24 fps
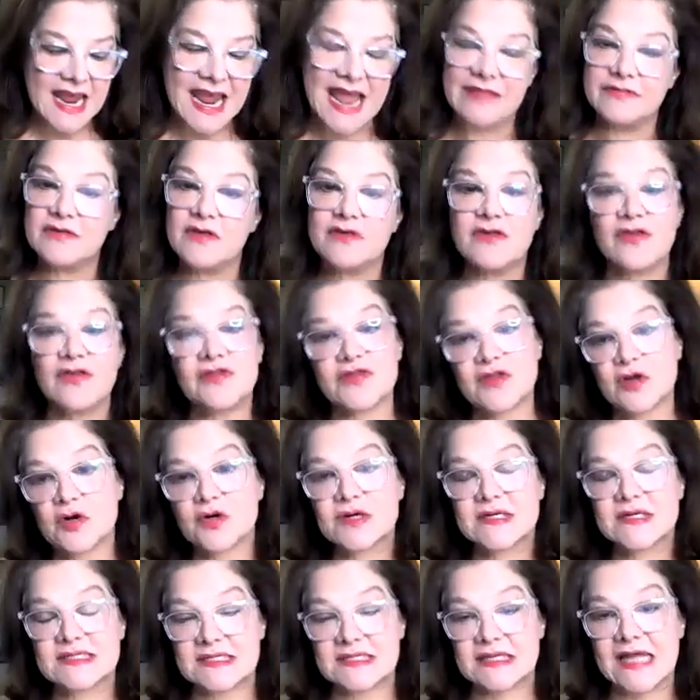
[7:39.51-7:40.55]
And then the third
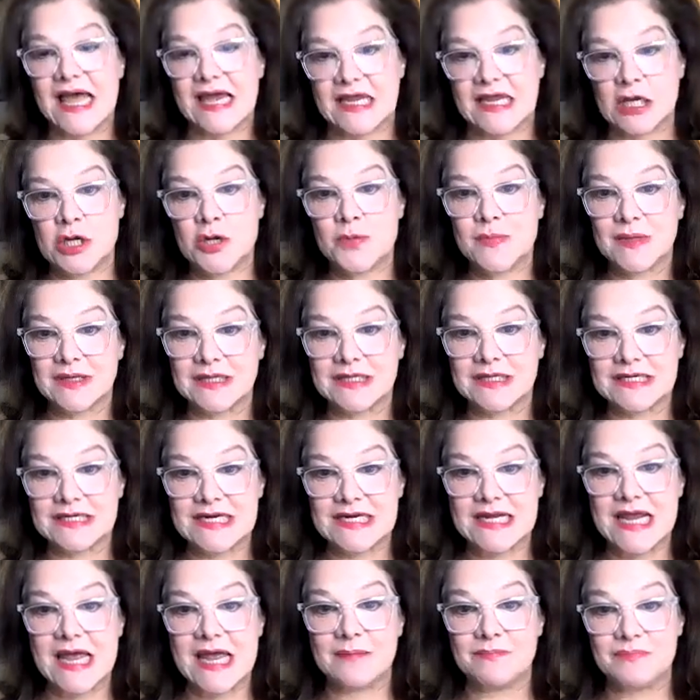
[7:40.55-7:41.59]
is lacking
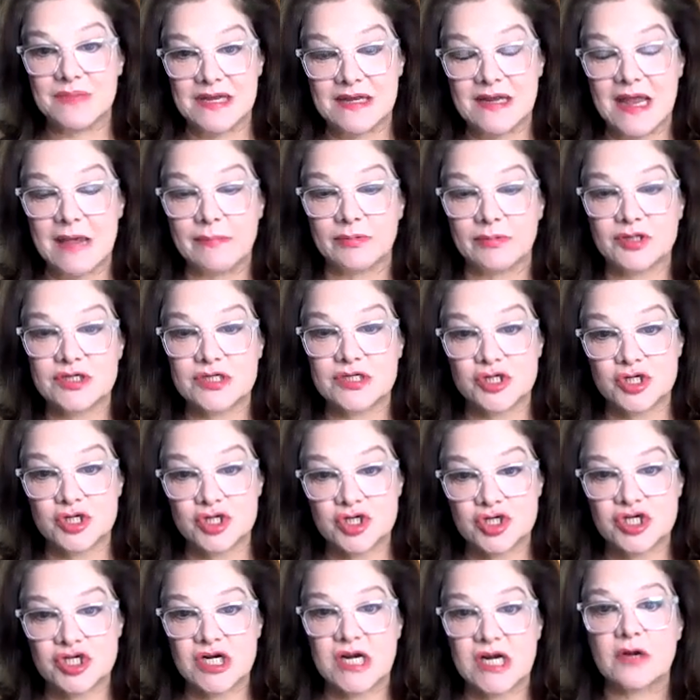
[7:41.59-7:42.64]
humility and being able to
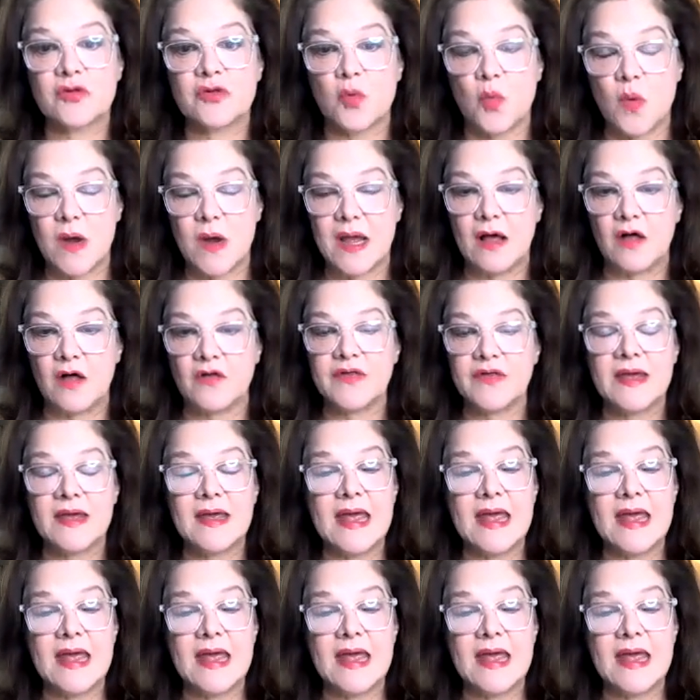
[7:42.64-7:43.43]
share the wealth